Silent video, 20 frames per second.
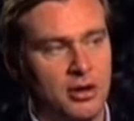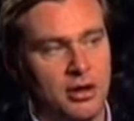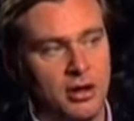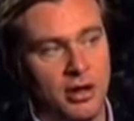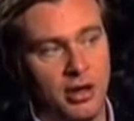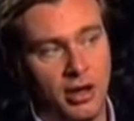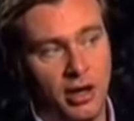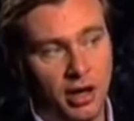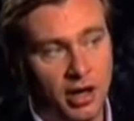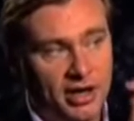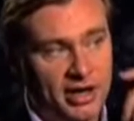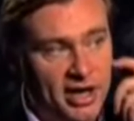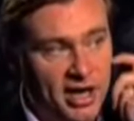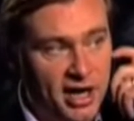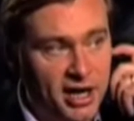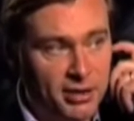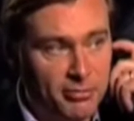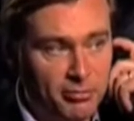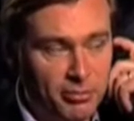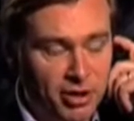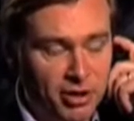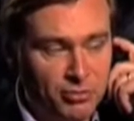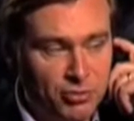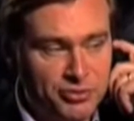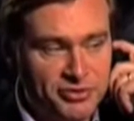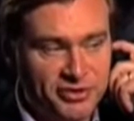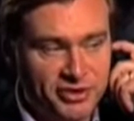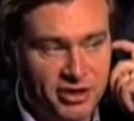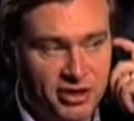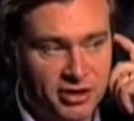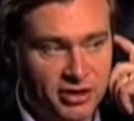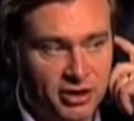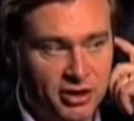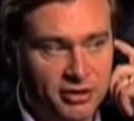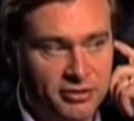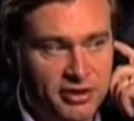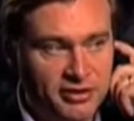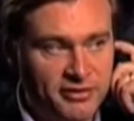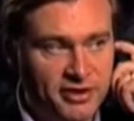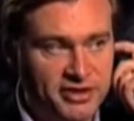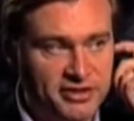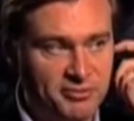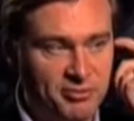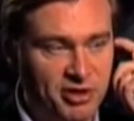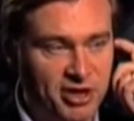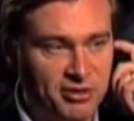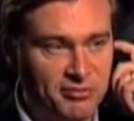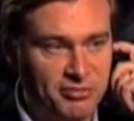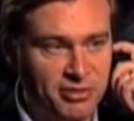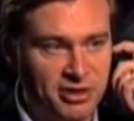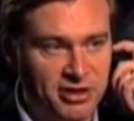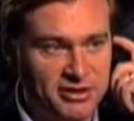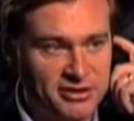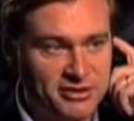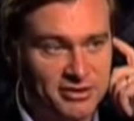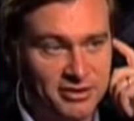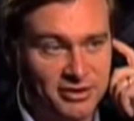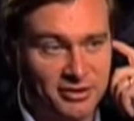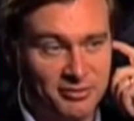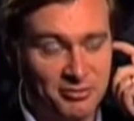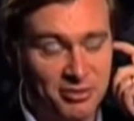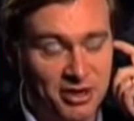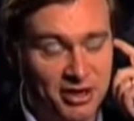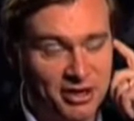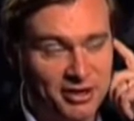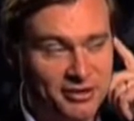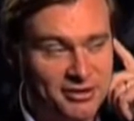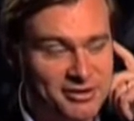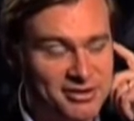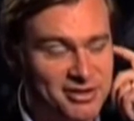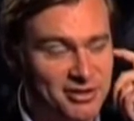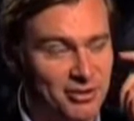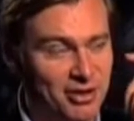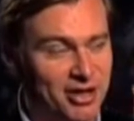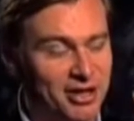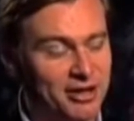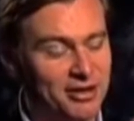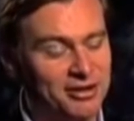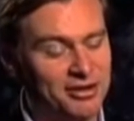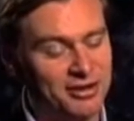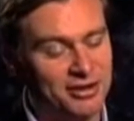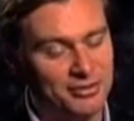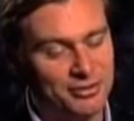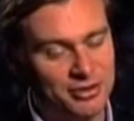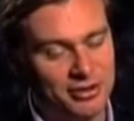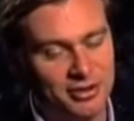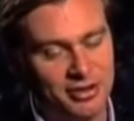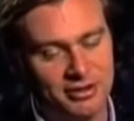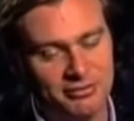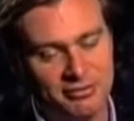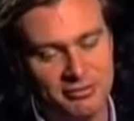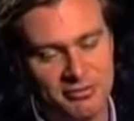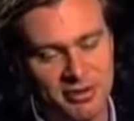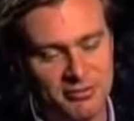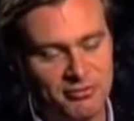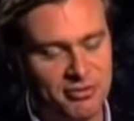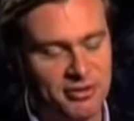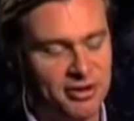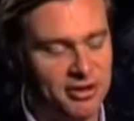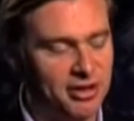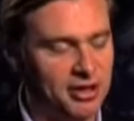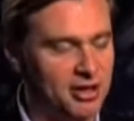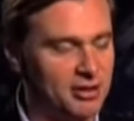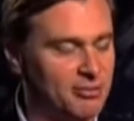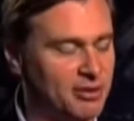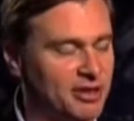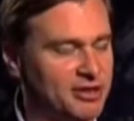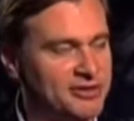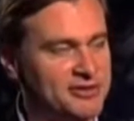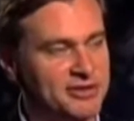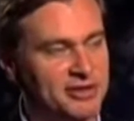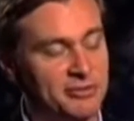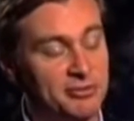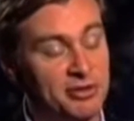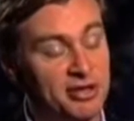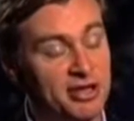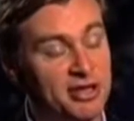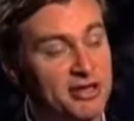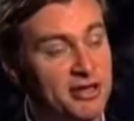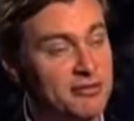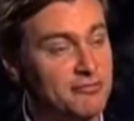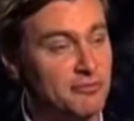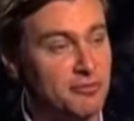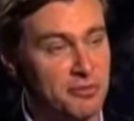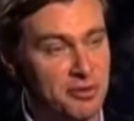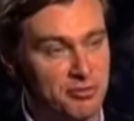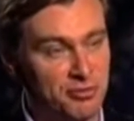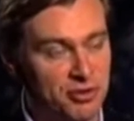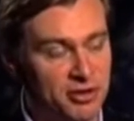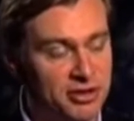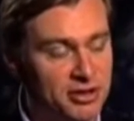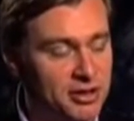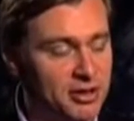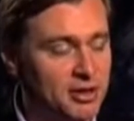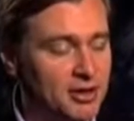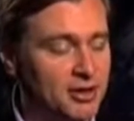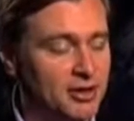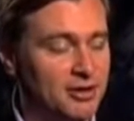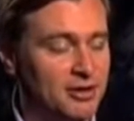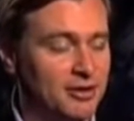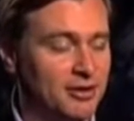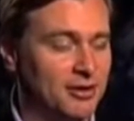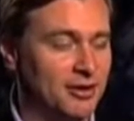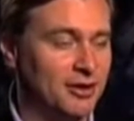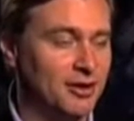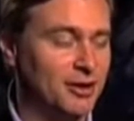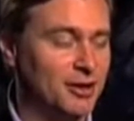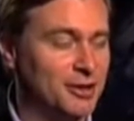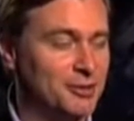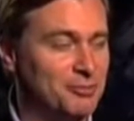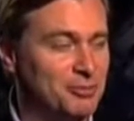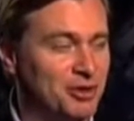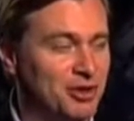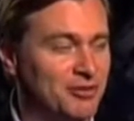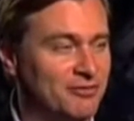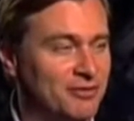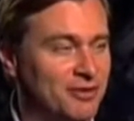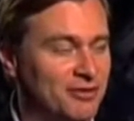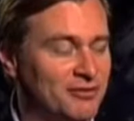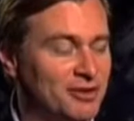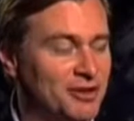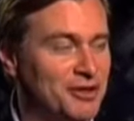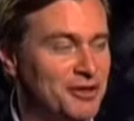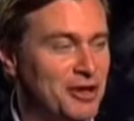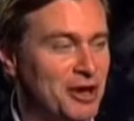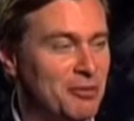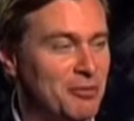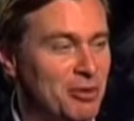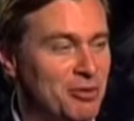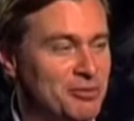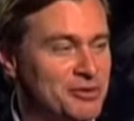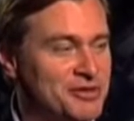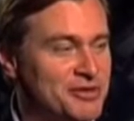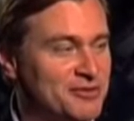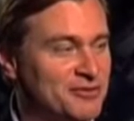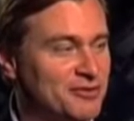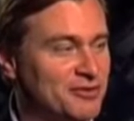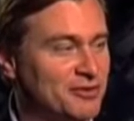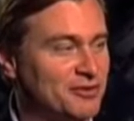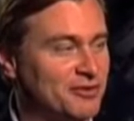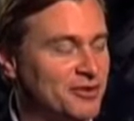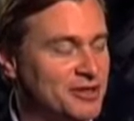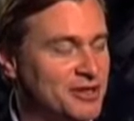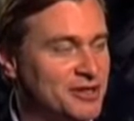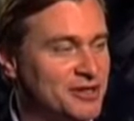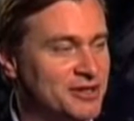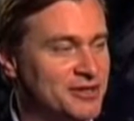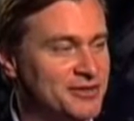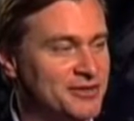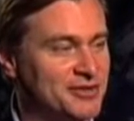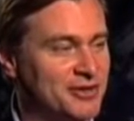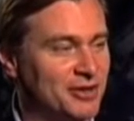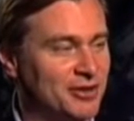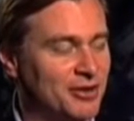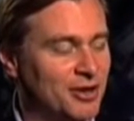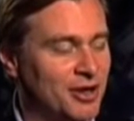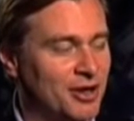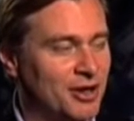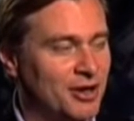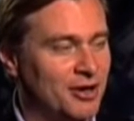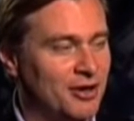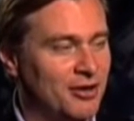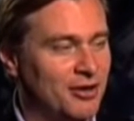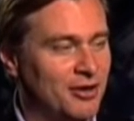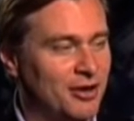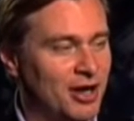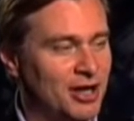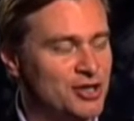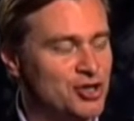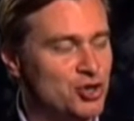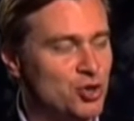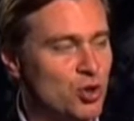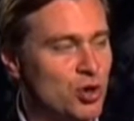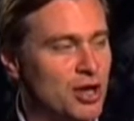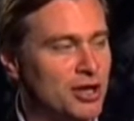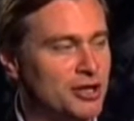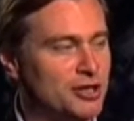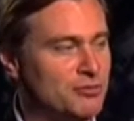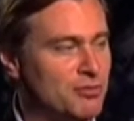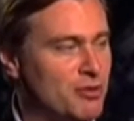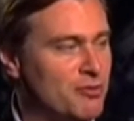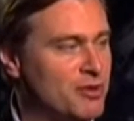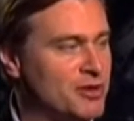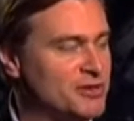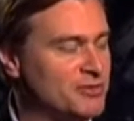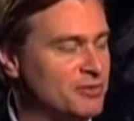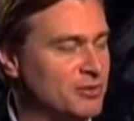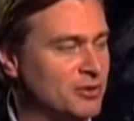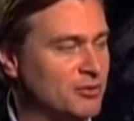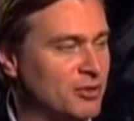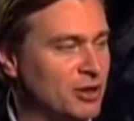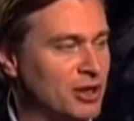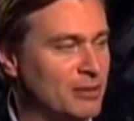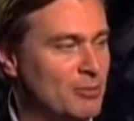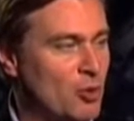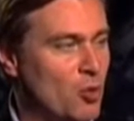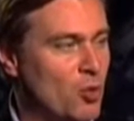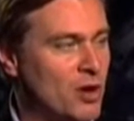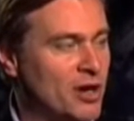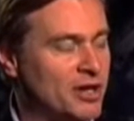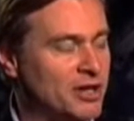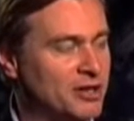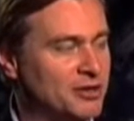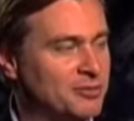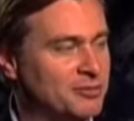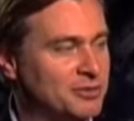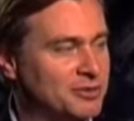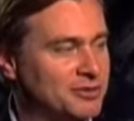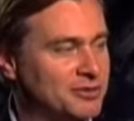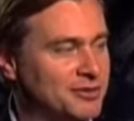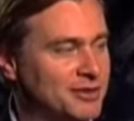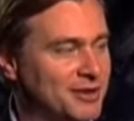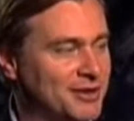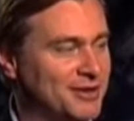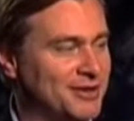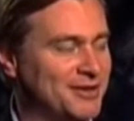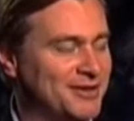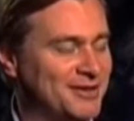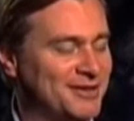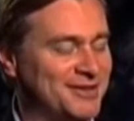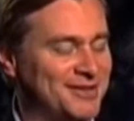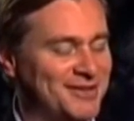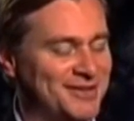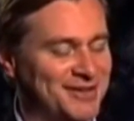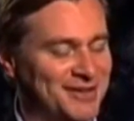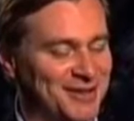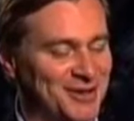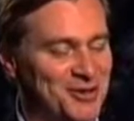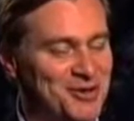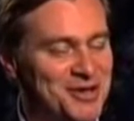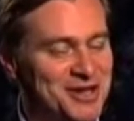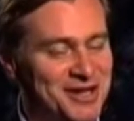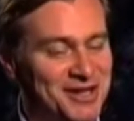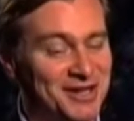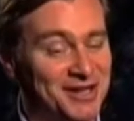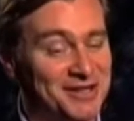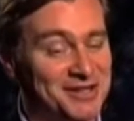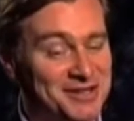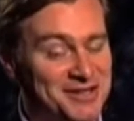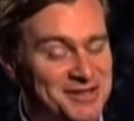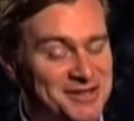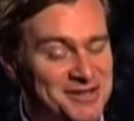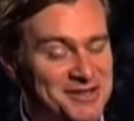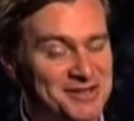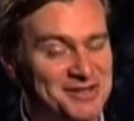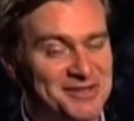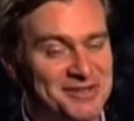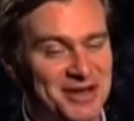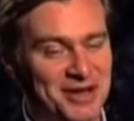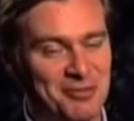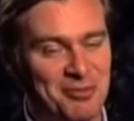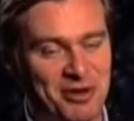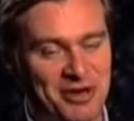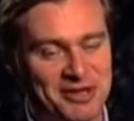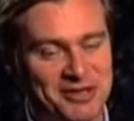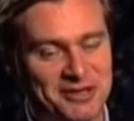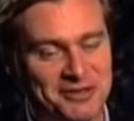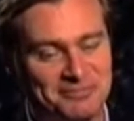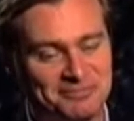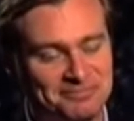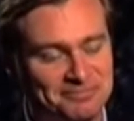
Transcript: I am, but I'm also the kind of guy who never has a pen by the side of the bed. And so I go, you know what, I'll remember it. And I get back to sleep and then I don't remember it. But I've learned that about myself over the years. So I try and do my best work while I'm awake, but you know, it tends to stick better.